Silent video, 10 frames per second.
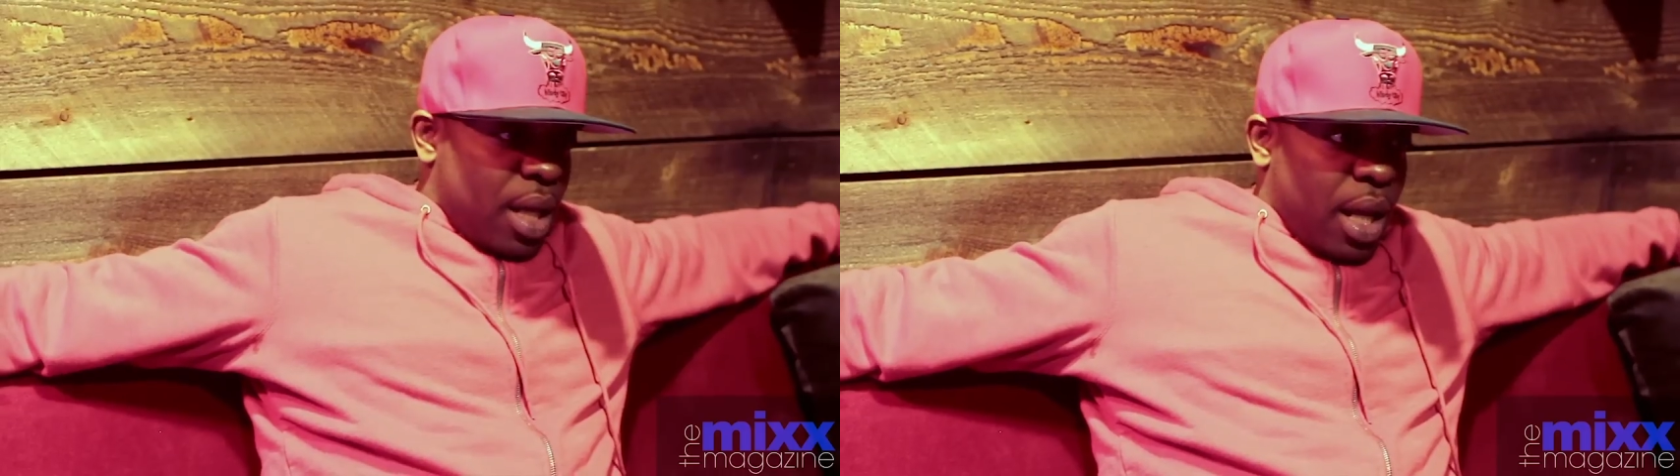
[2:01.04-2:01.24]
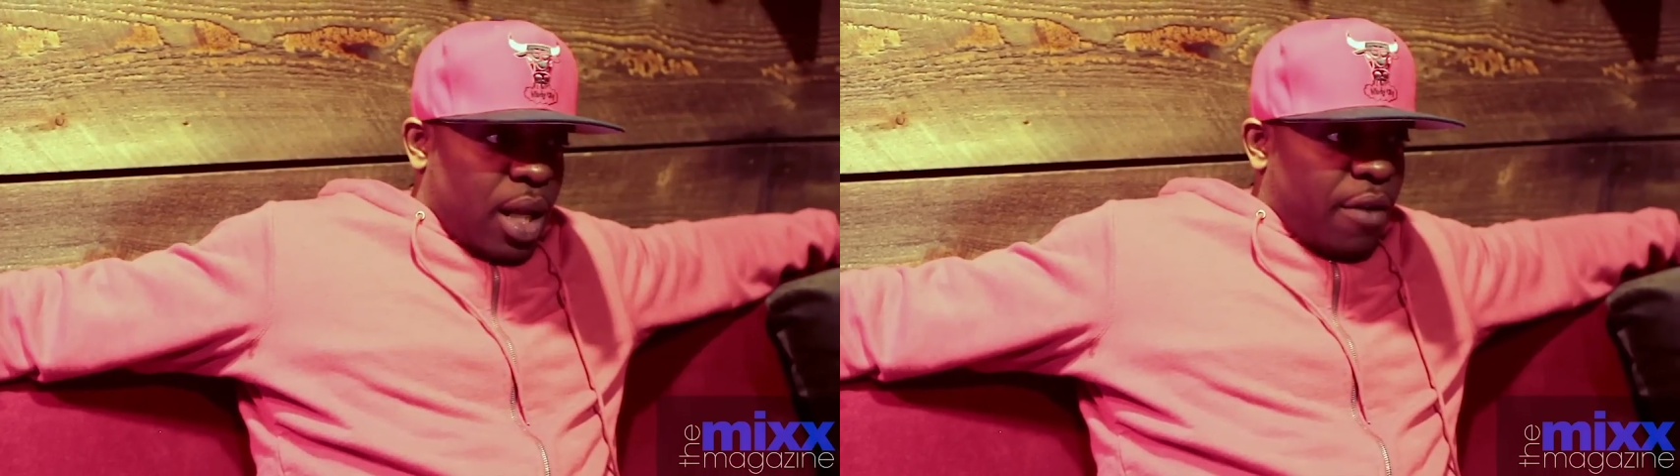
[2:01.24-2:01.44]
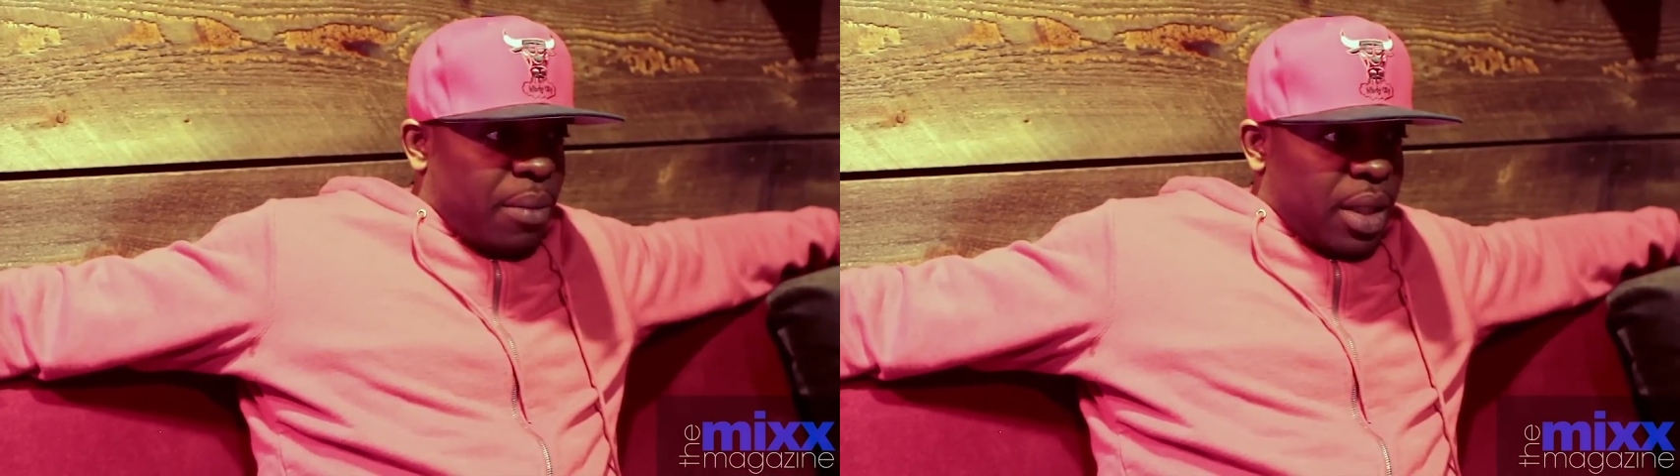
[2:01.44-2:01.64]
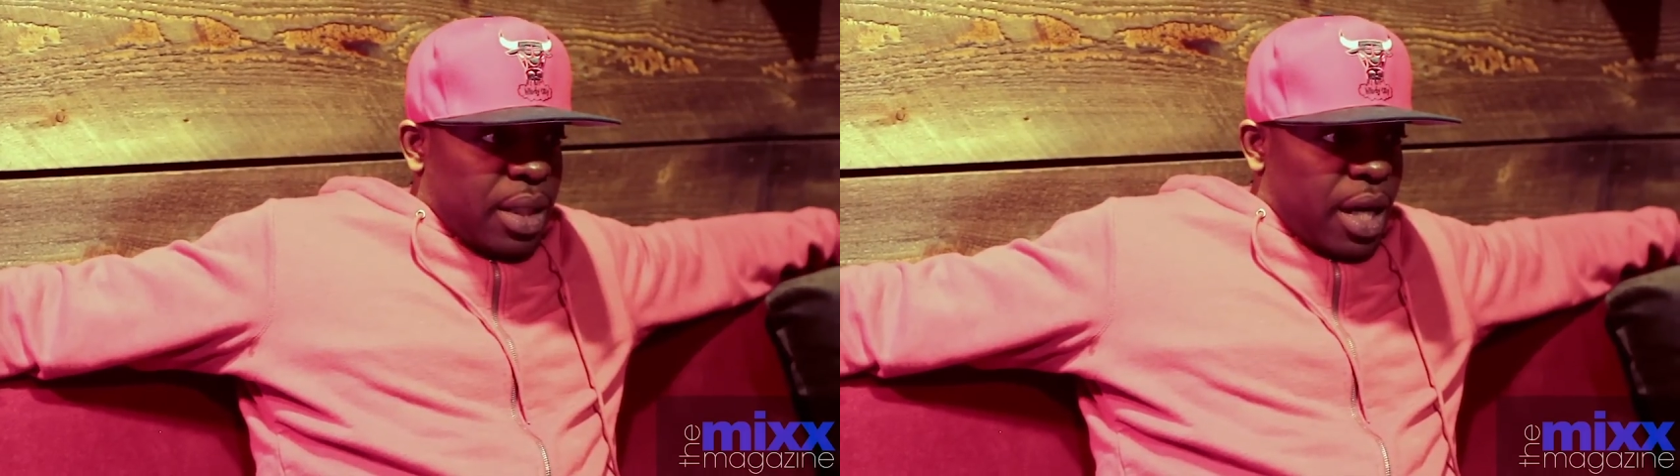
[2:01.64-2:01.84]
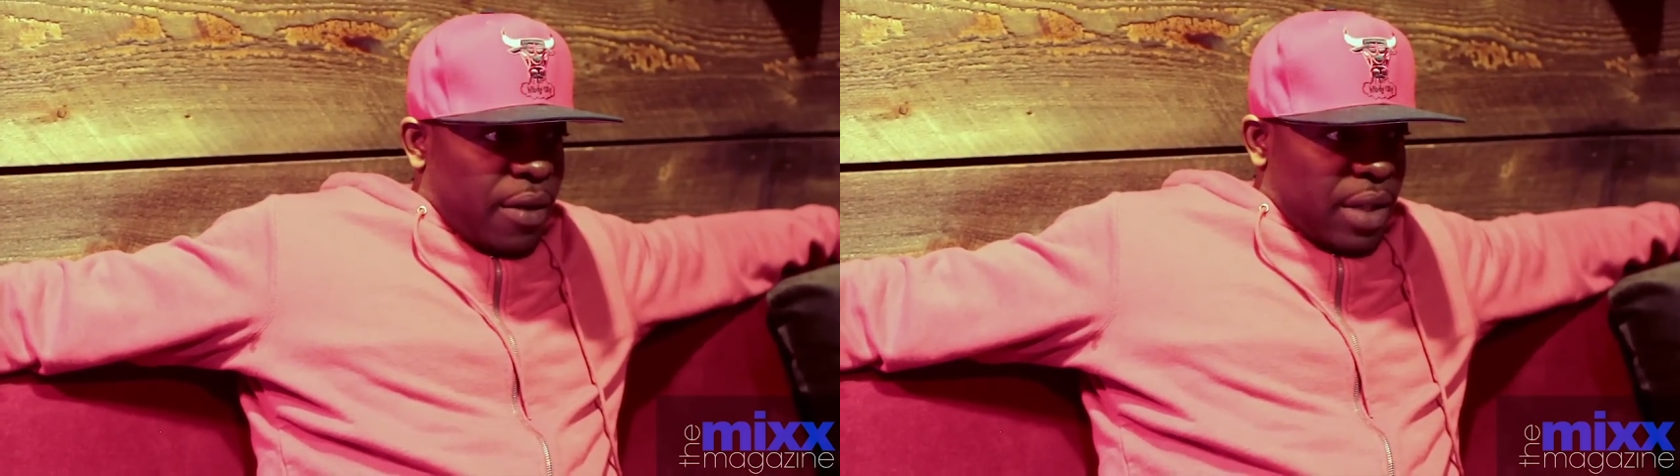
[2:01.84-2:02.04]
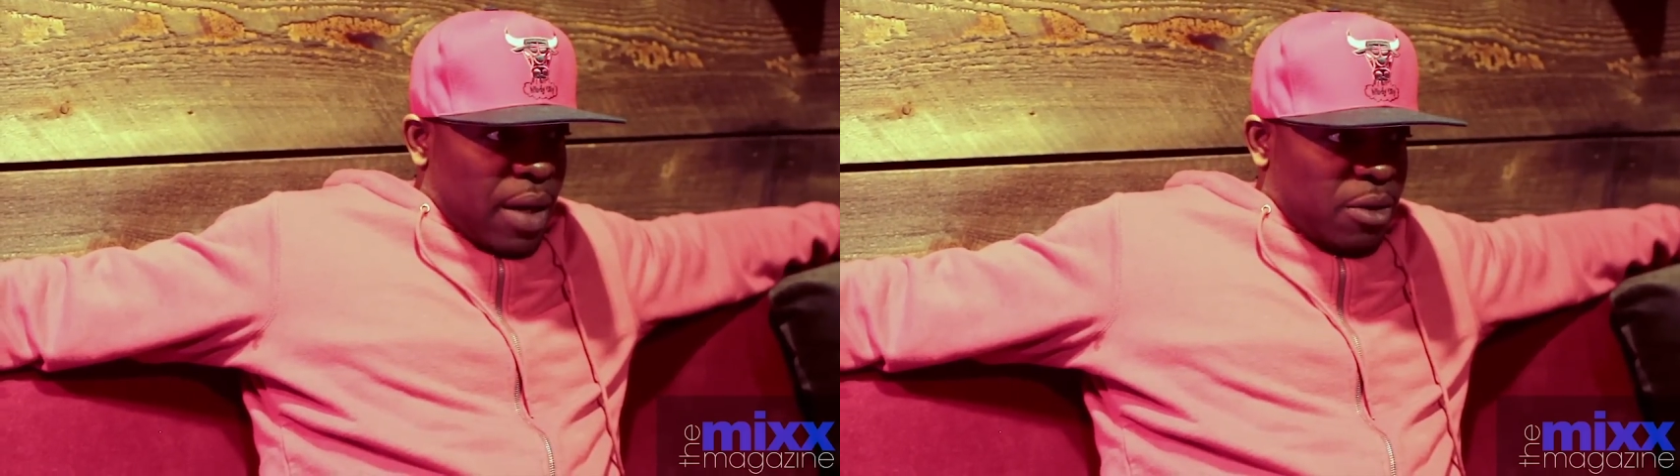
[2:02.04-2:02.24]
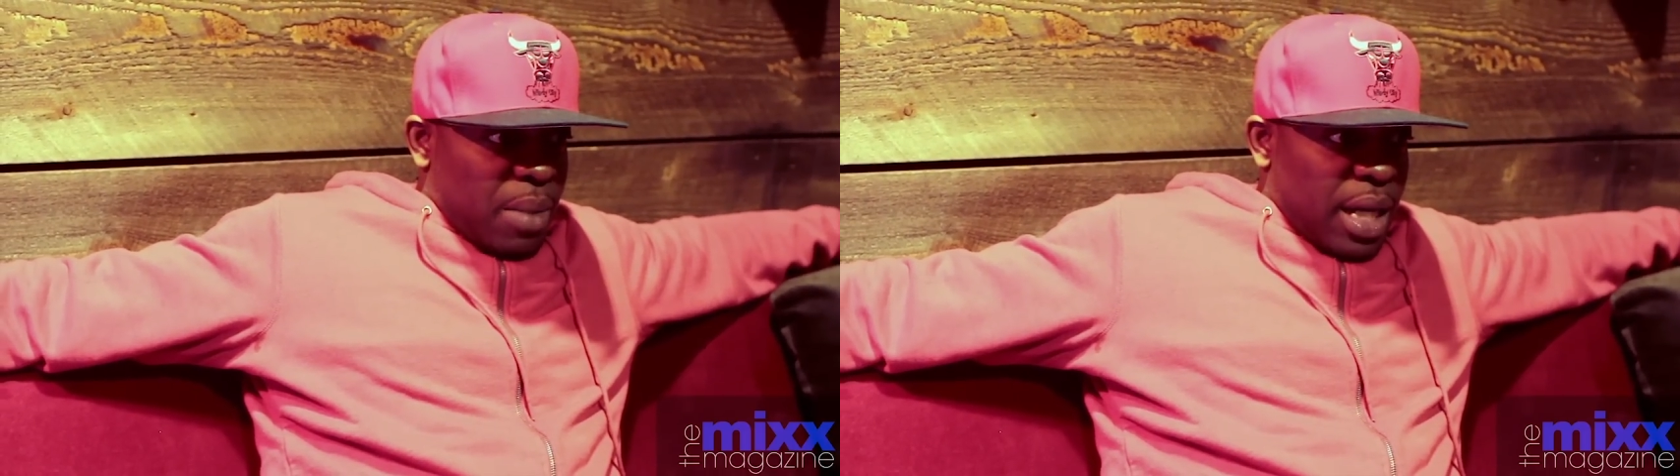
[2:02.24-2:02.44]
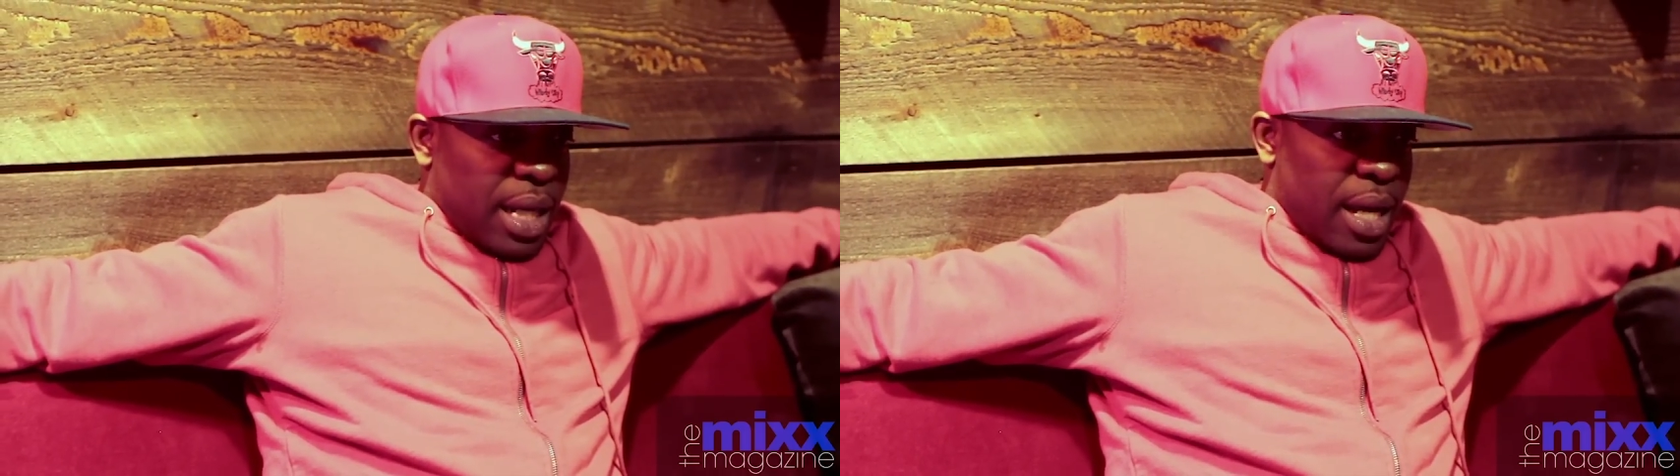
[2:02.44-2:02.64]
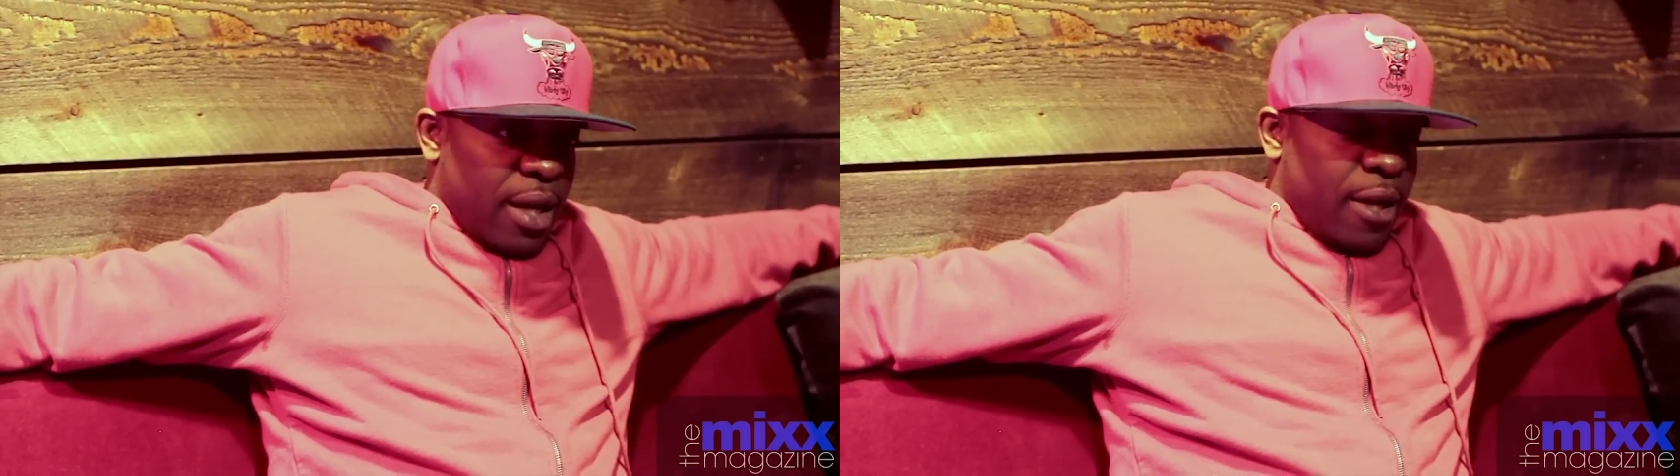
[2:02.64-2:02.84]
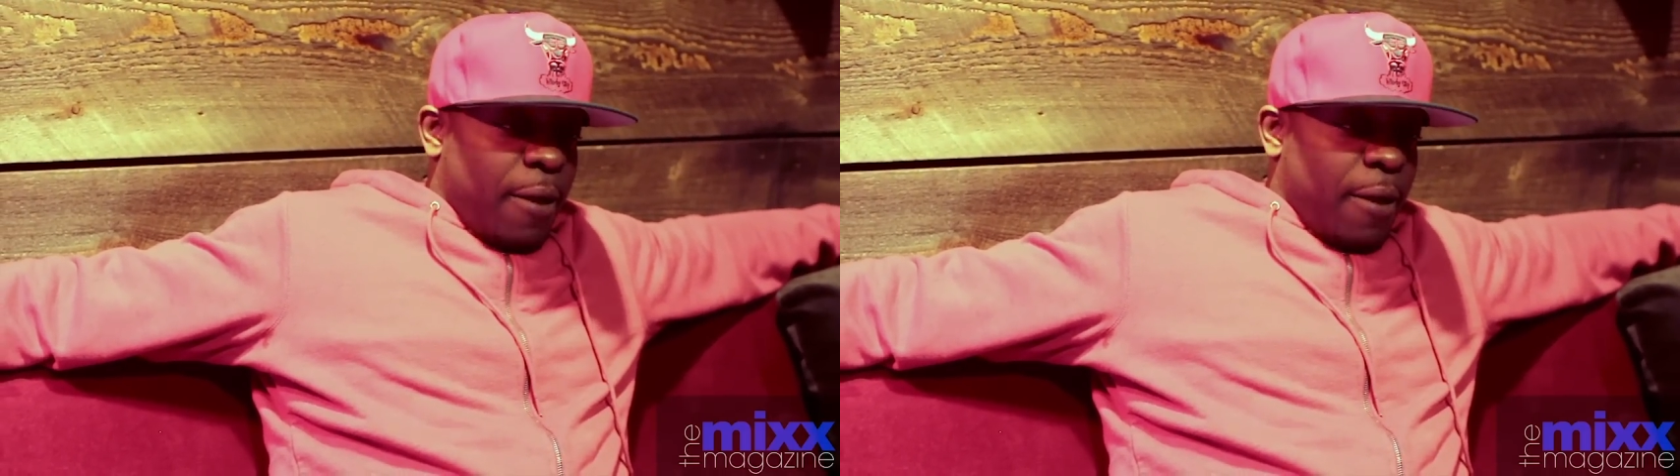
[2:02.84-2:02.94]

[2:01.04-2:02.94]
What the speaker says: I love him to death. That was my guy.